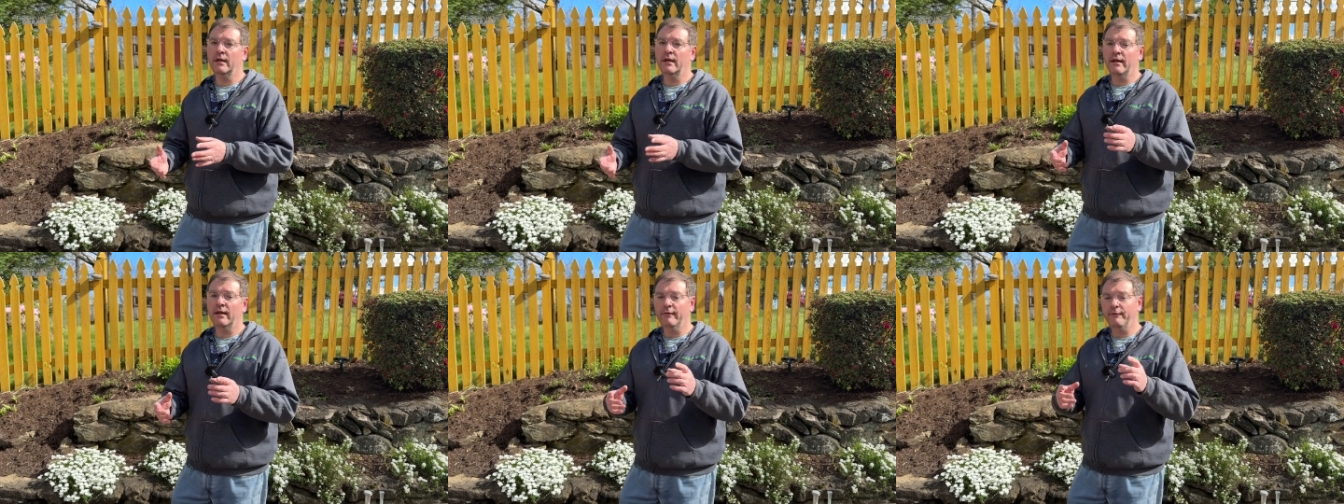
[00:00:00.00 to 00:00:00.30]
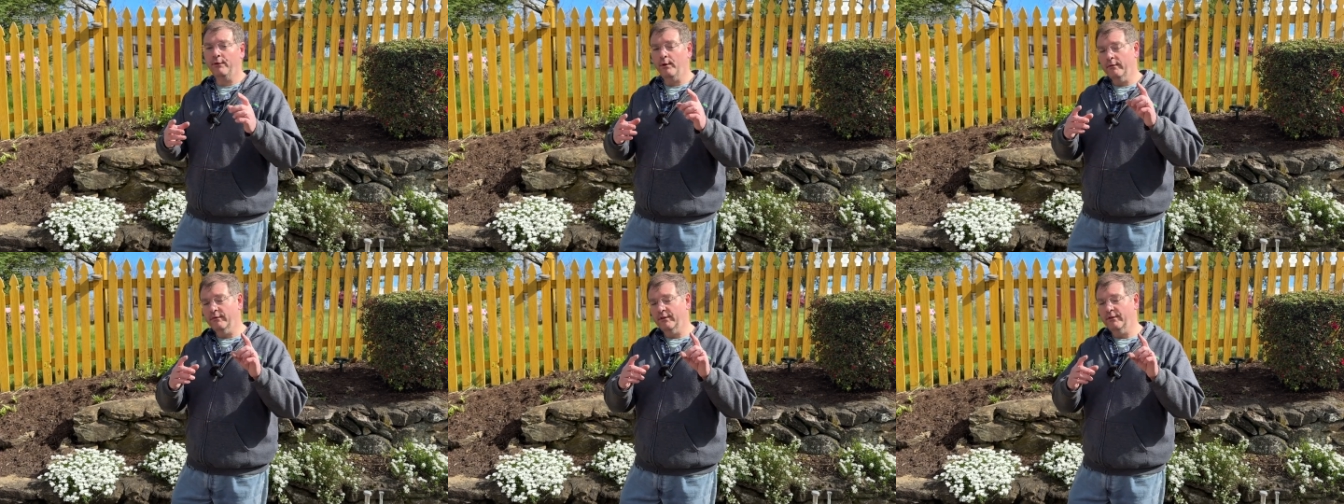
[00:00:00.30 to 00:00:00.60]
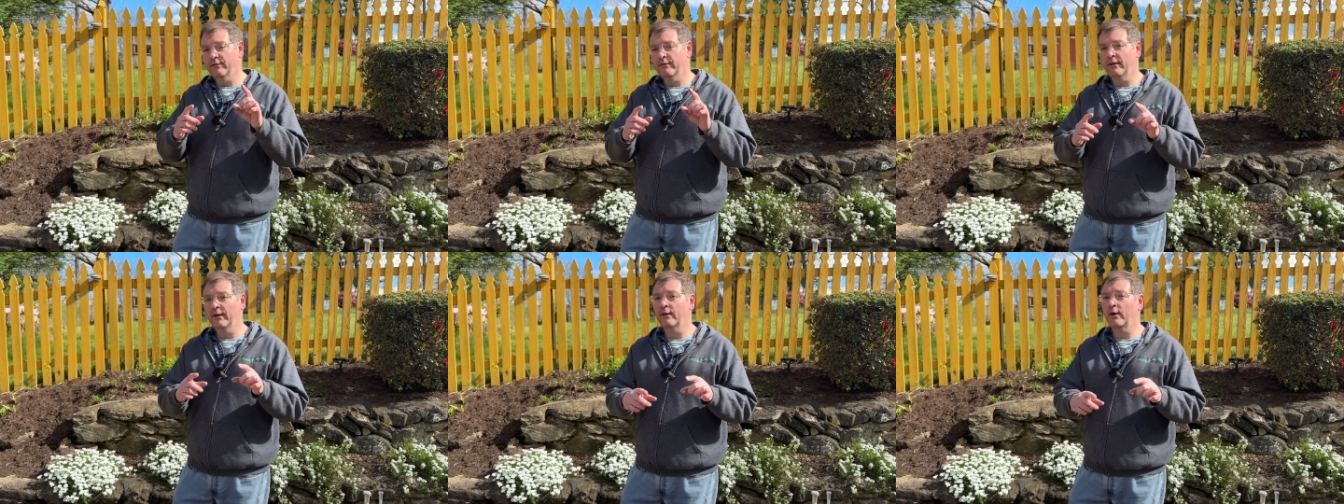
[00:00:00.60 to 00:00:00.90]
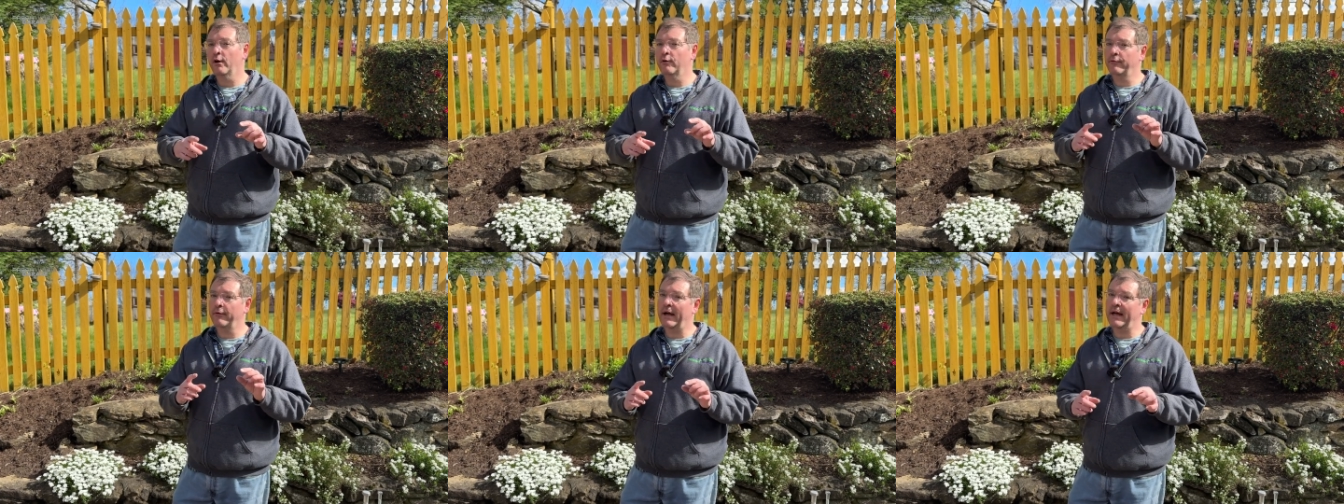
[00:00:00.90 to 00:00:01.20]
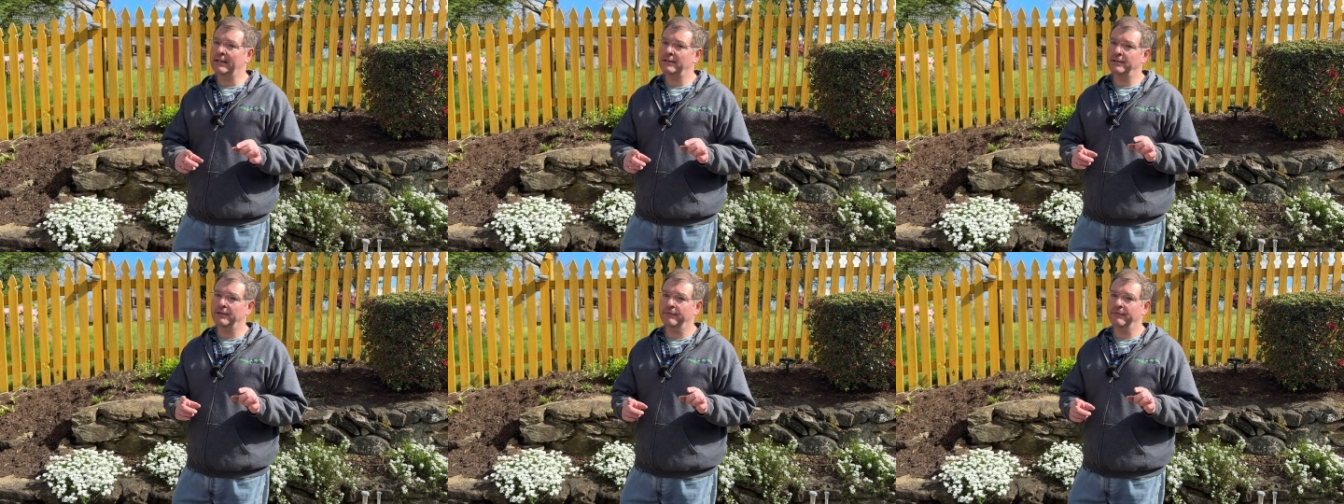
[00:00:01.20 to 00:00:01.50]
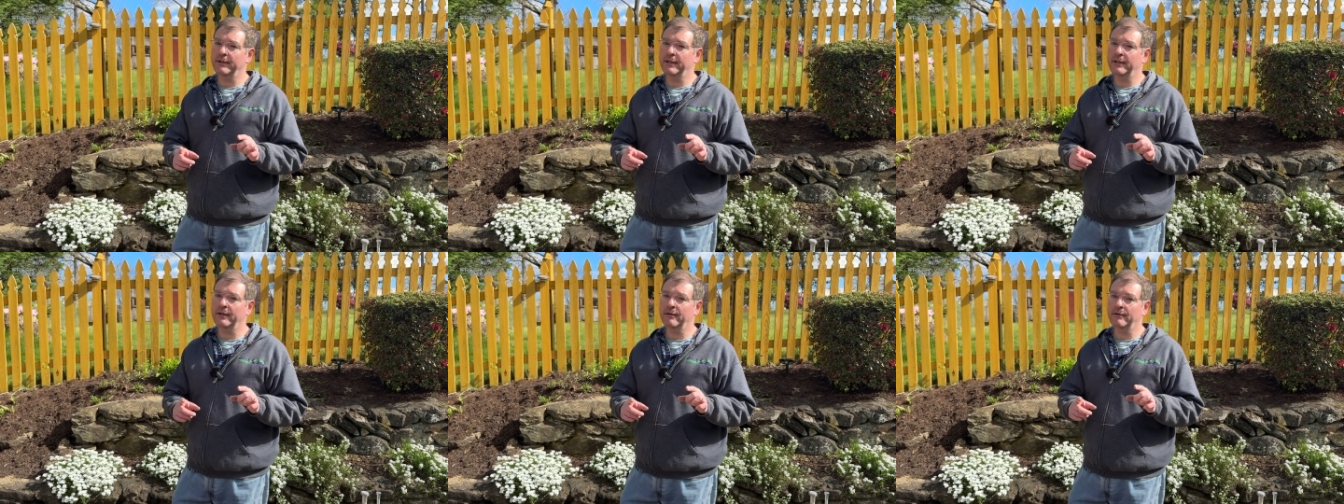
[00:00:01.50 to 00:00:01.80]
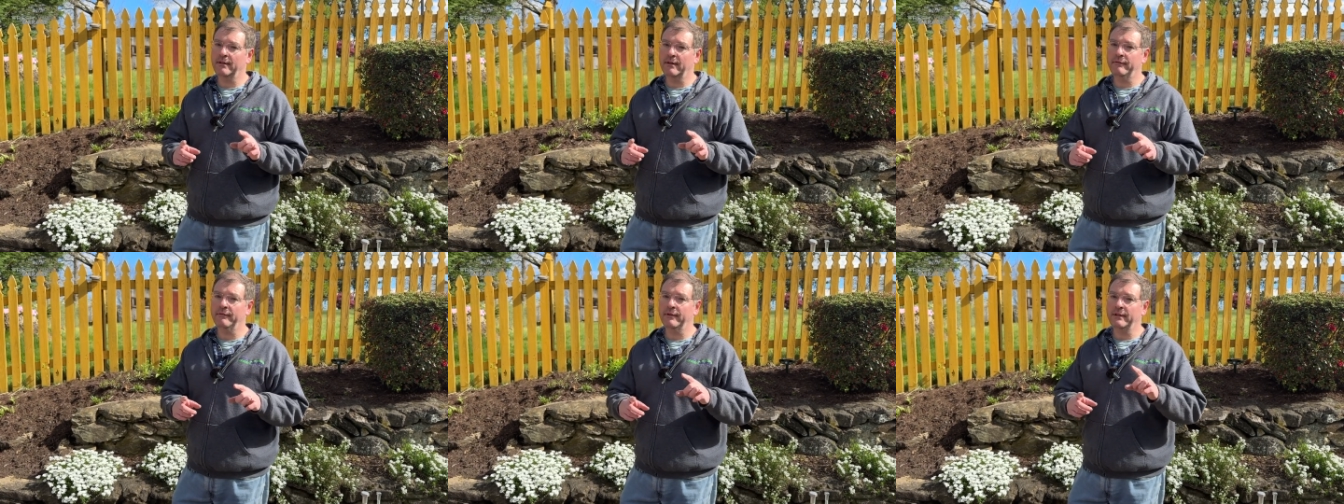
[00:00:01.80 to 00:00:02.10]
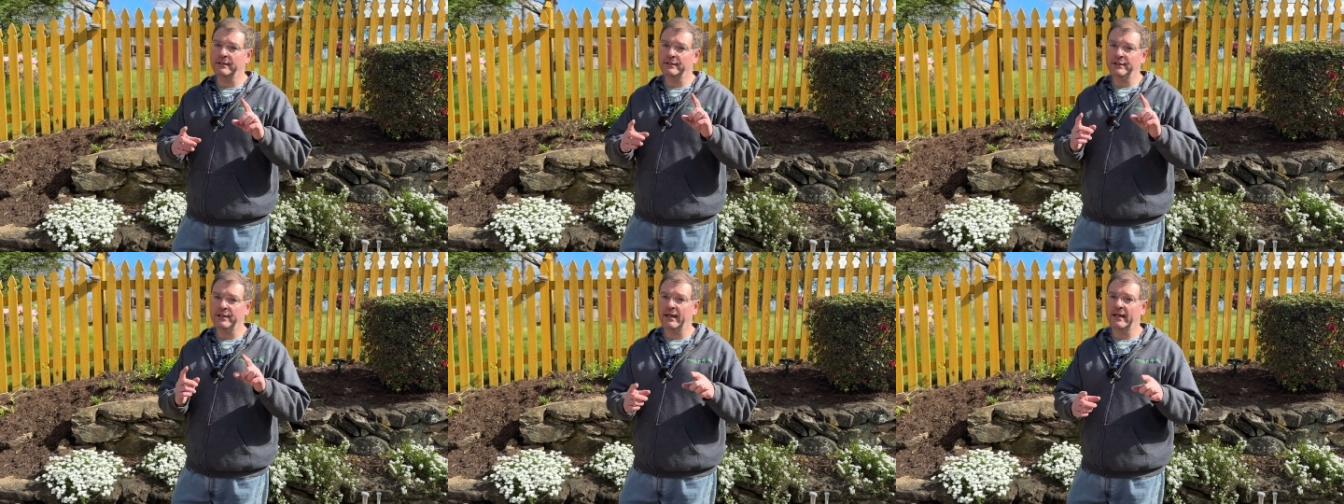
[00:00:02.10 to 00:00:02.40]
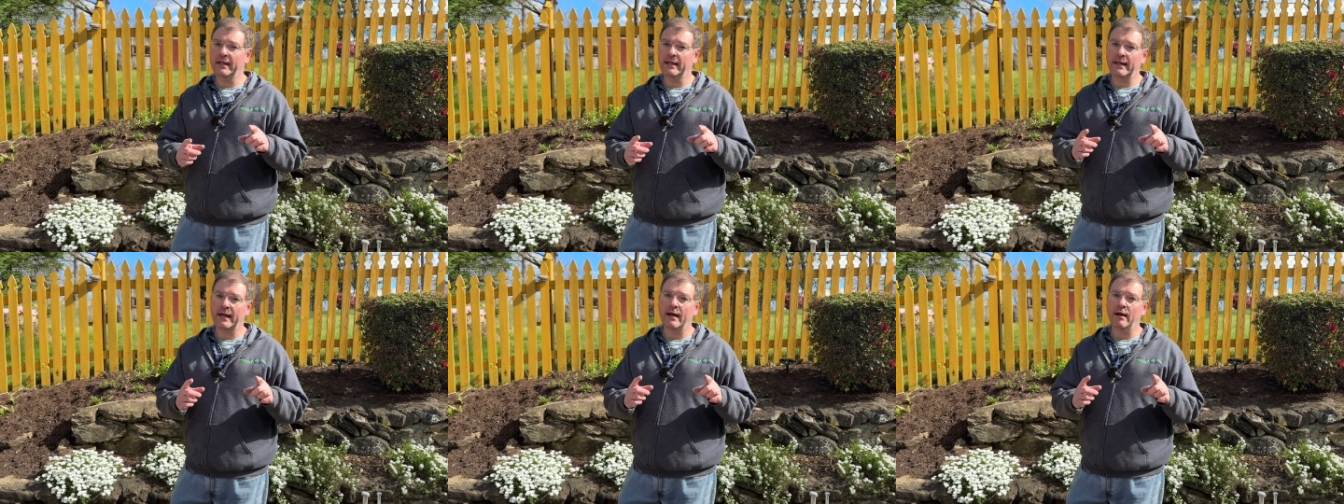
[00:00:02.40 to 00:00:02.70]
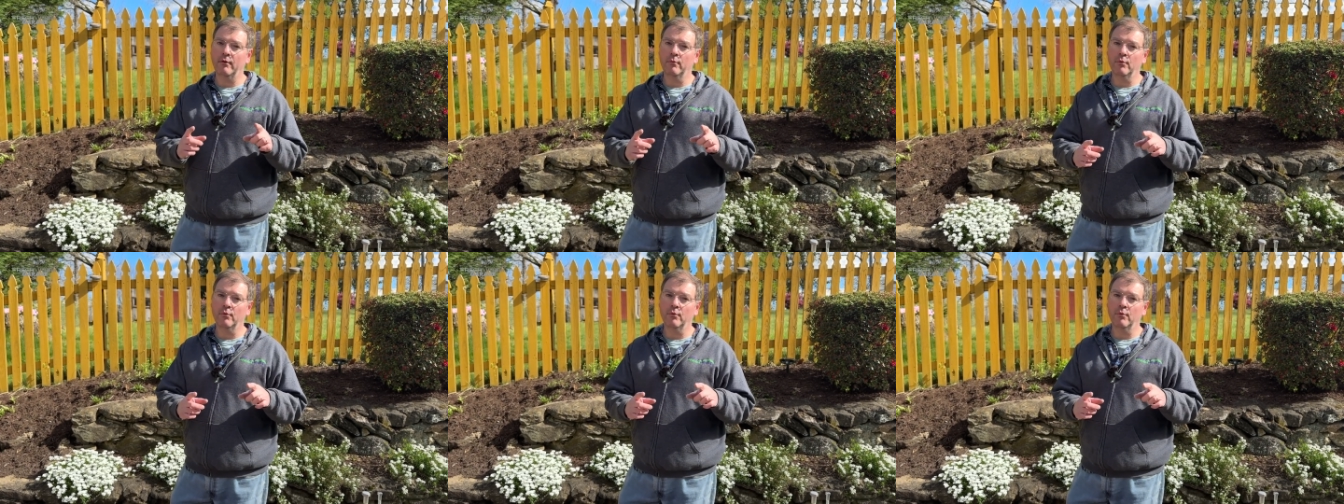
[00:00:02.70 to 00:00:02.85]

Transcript: If you haven't seen our ratchet video, definitely check it out.